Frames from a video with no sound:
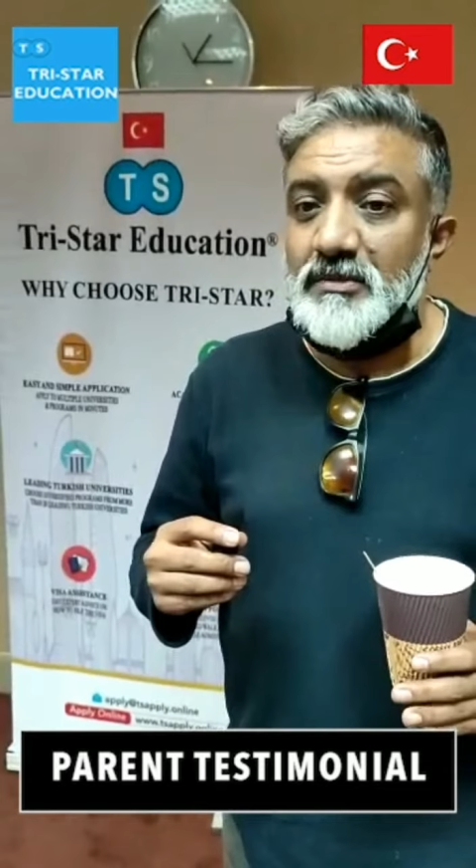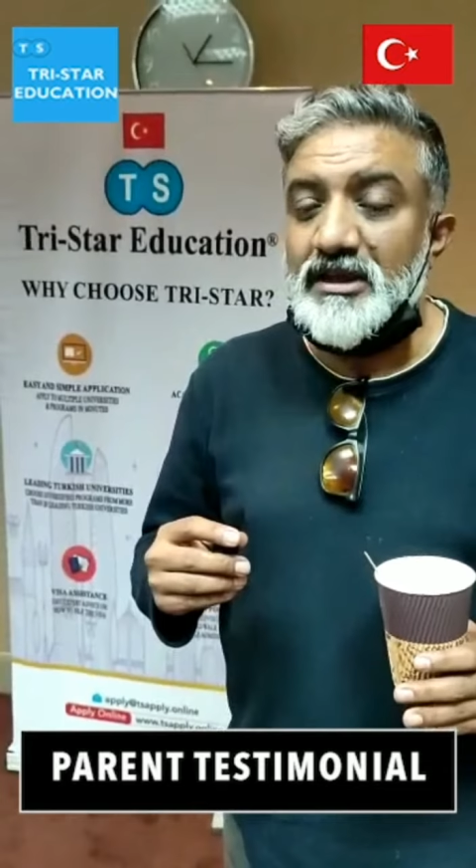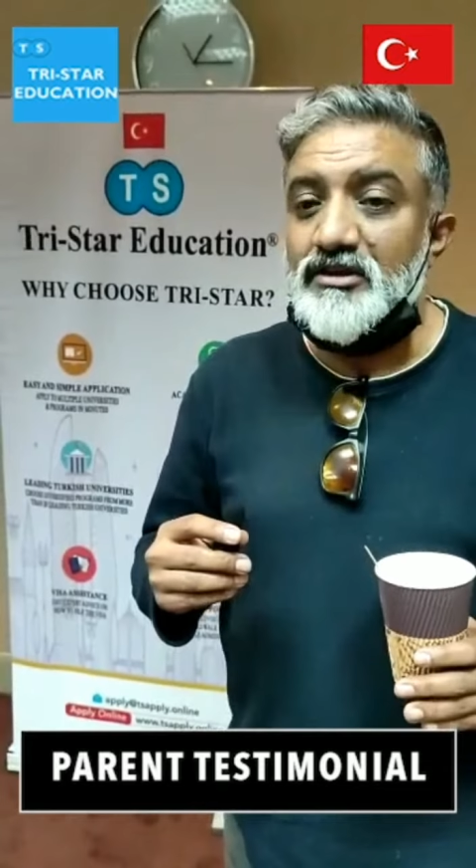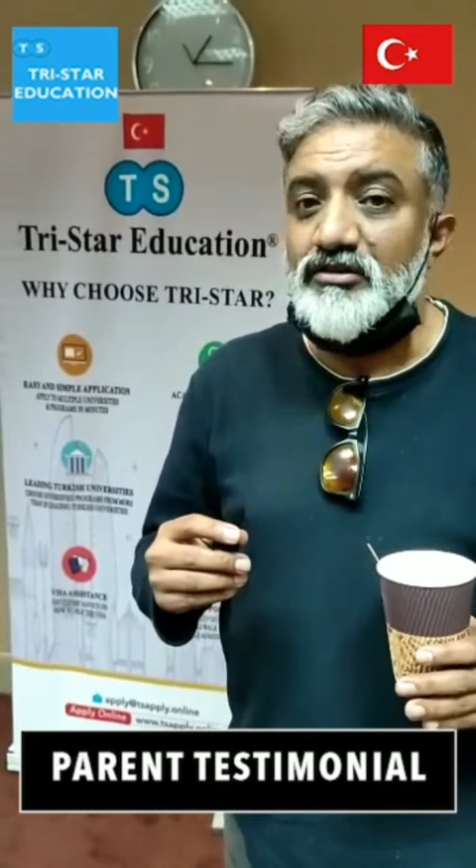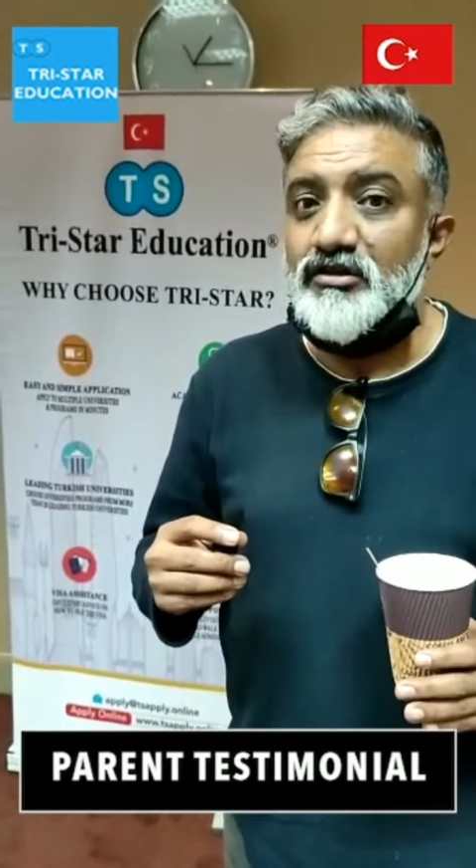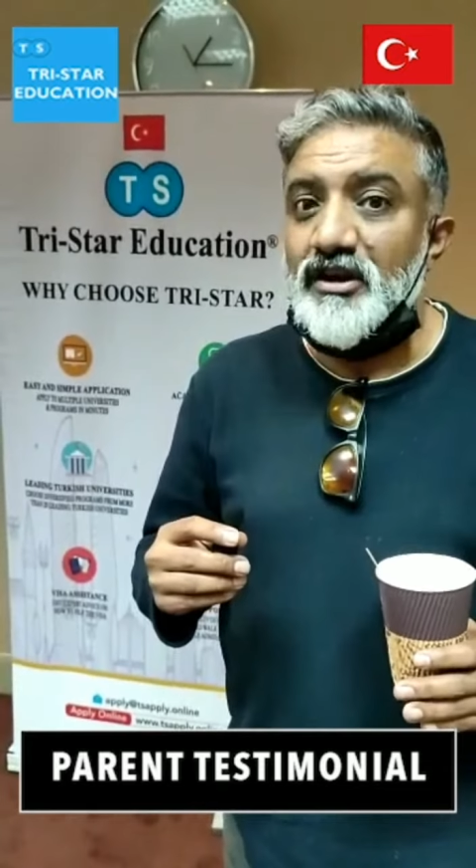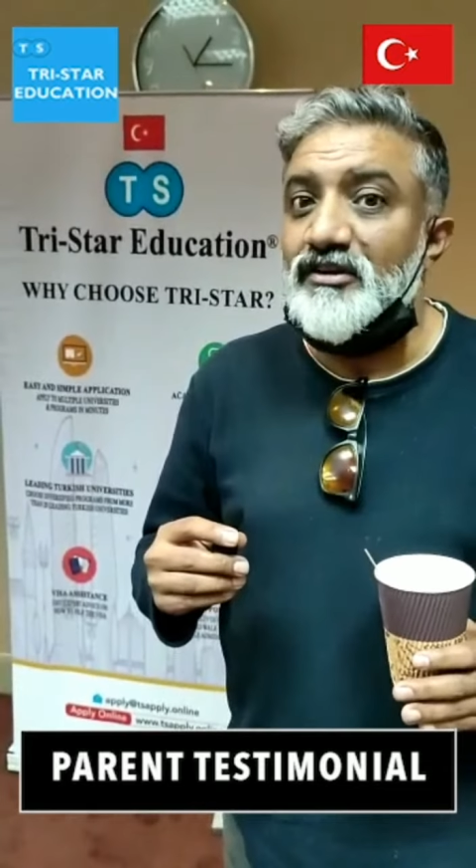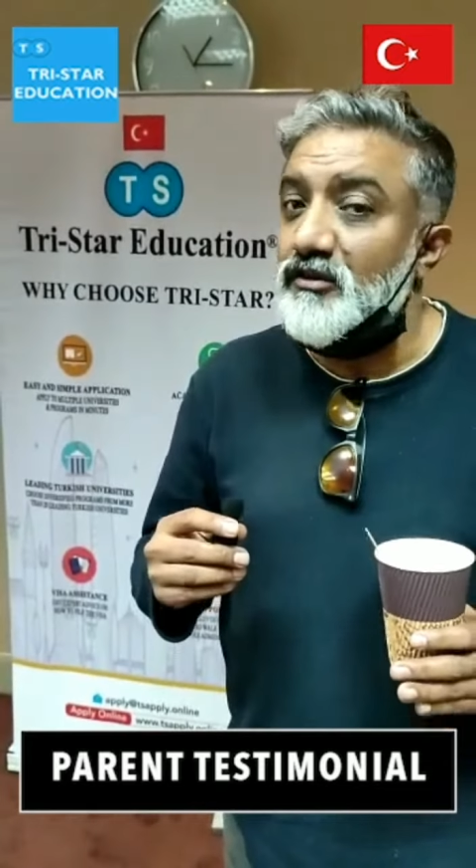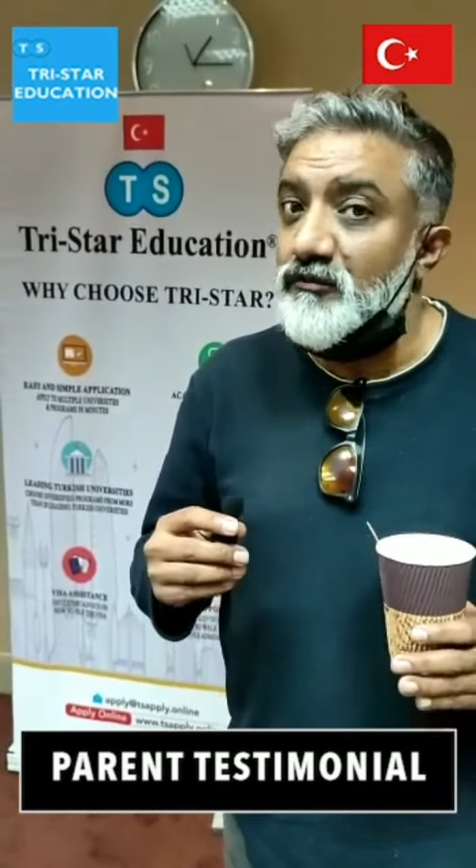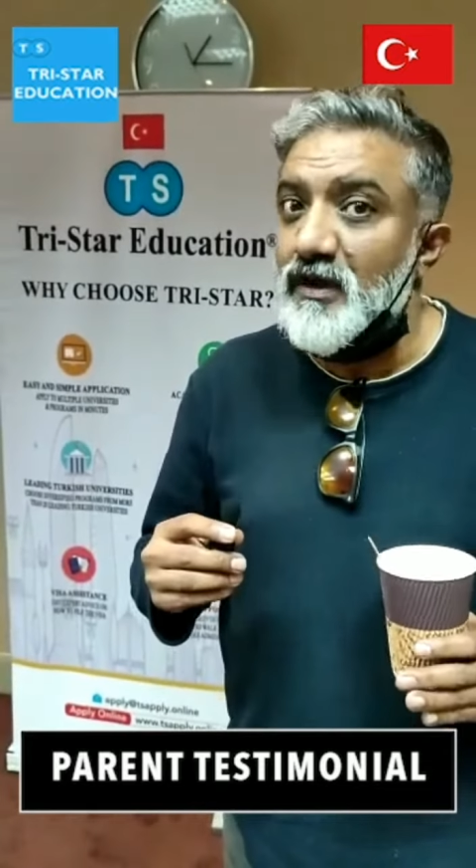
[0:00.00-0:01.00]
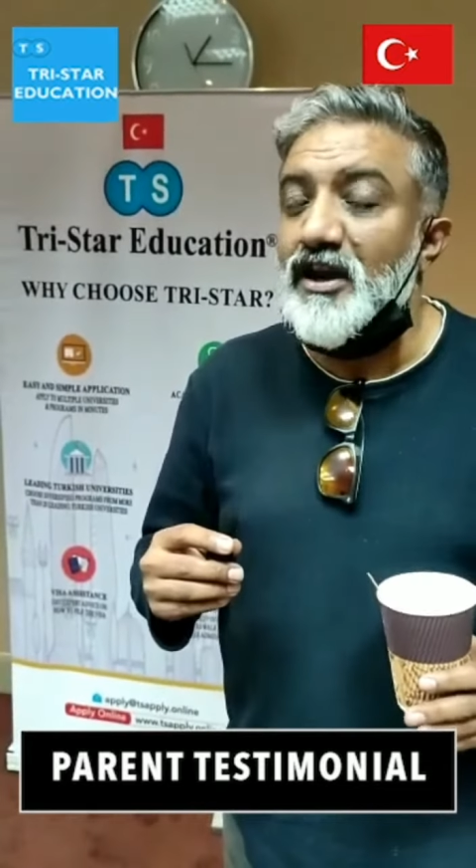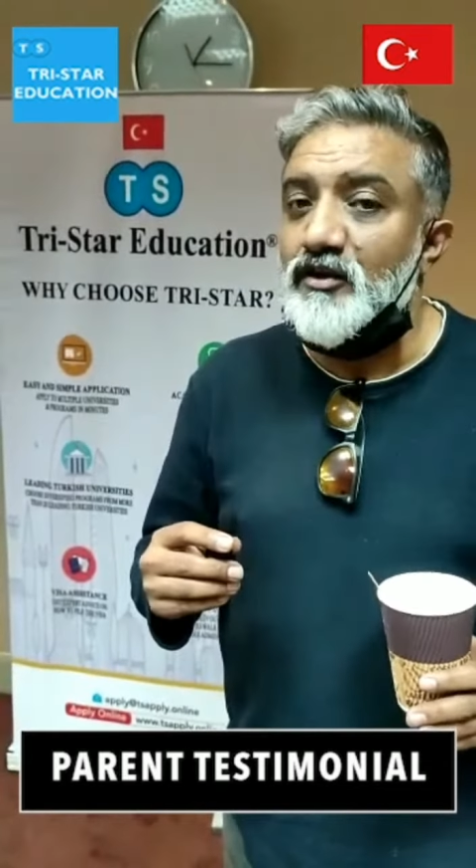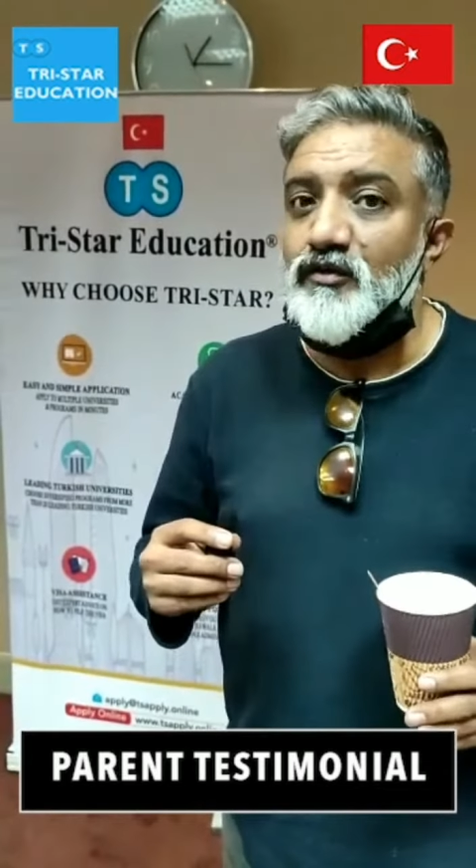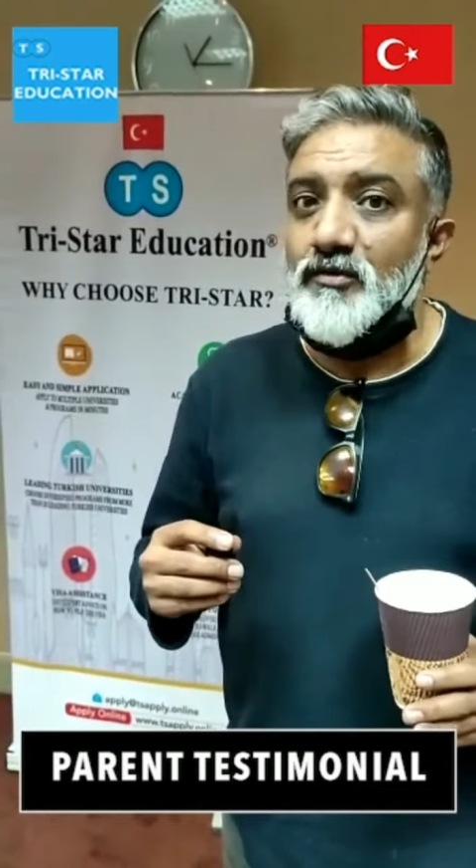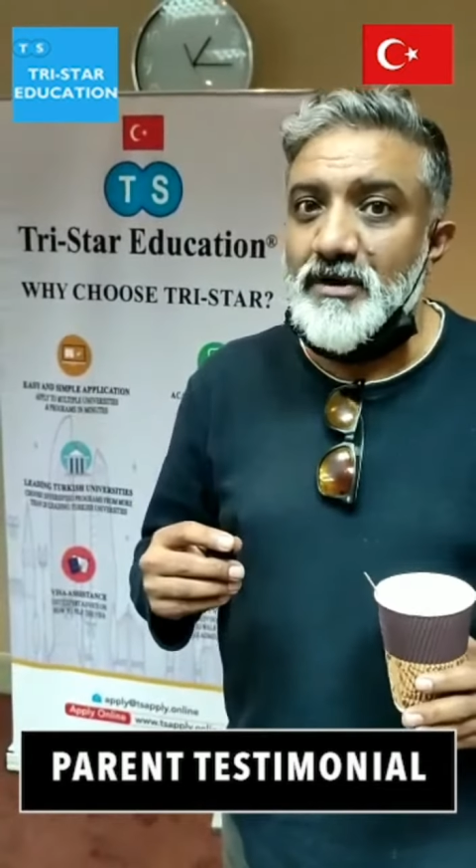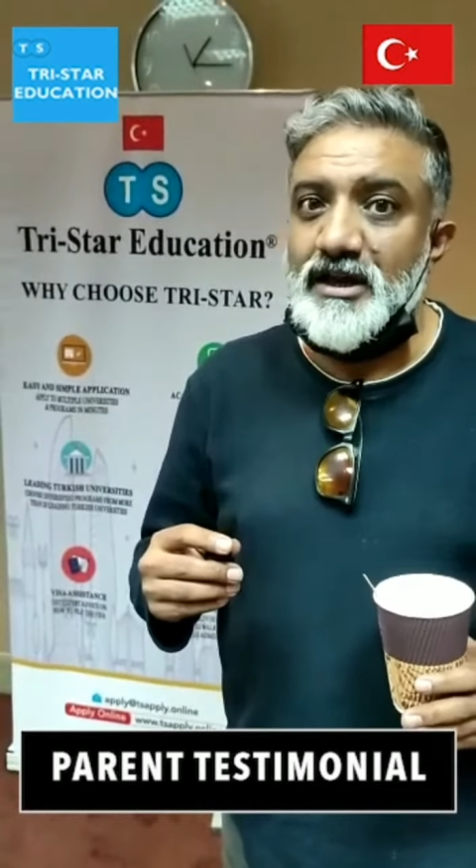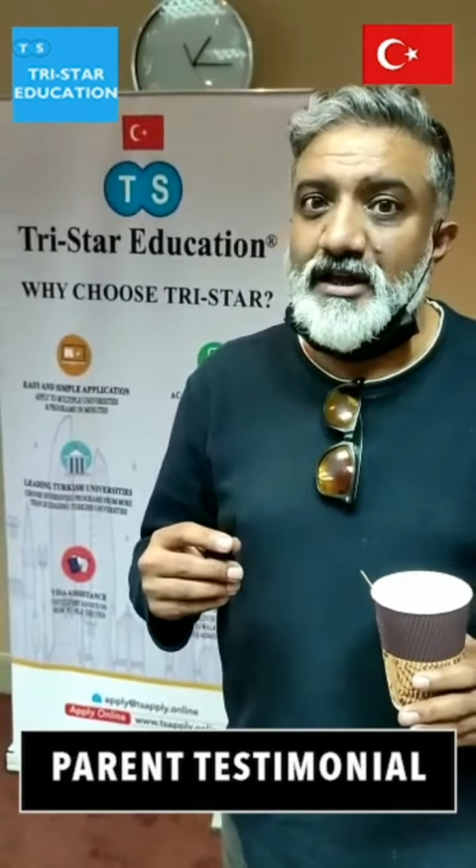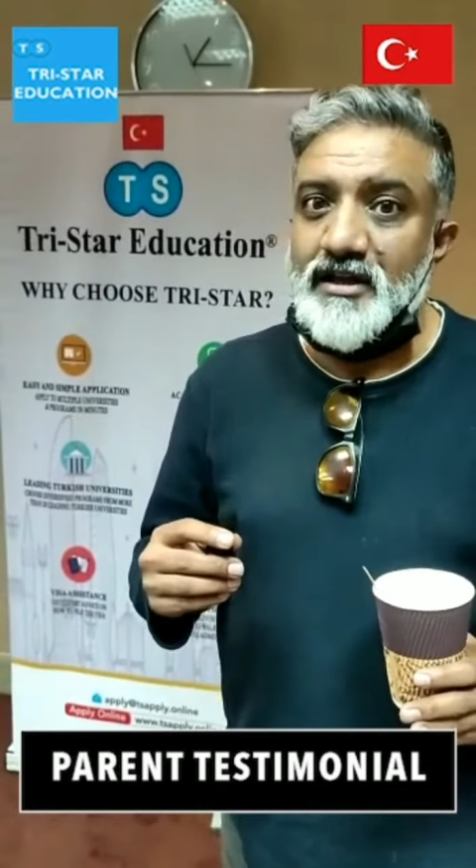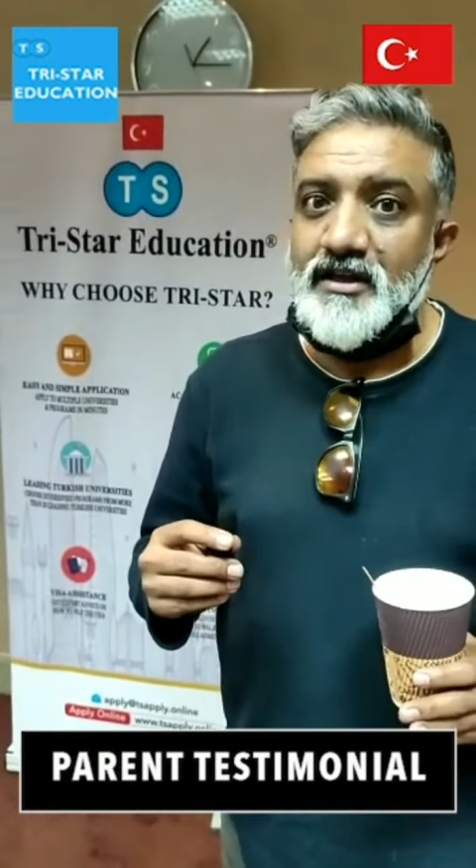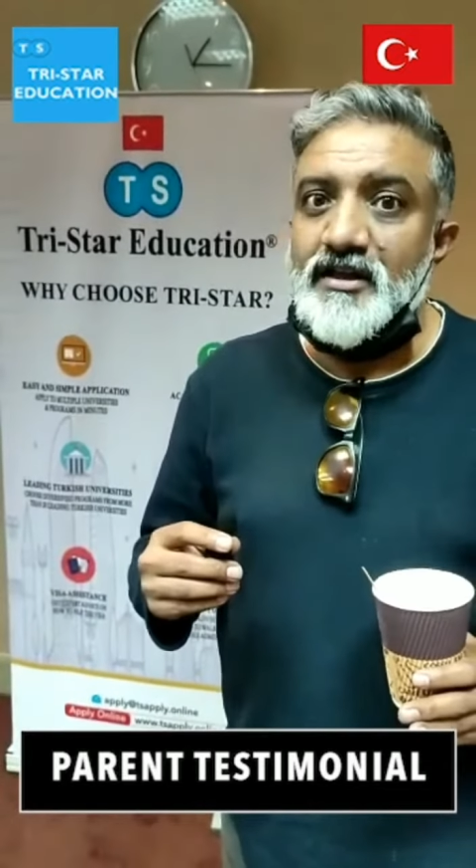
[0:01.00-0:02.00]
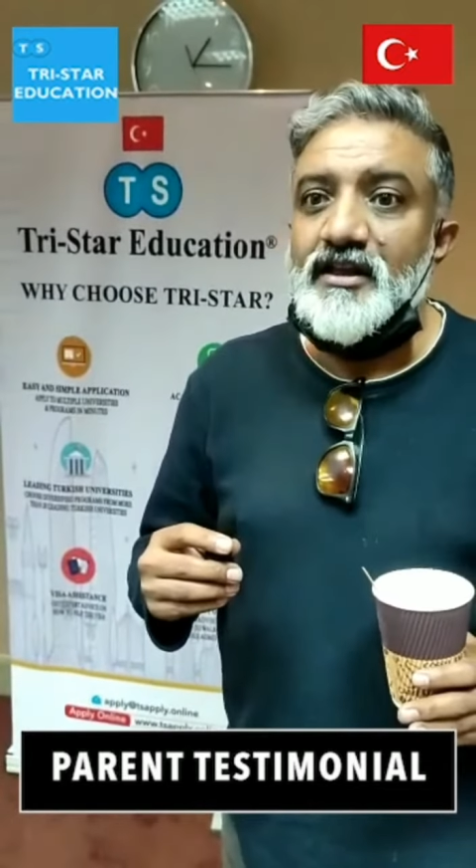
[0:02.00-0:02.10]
because it's a value for money.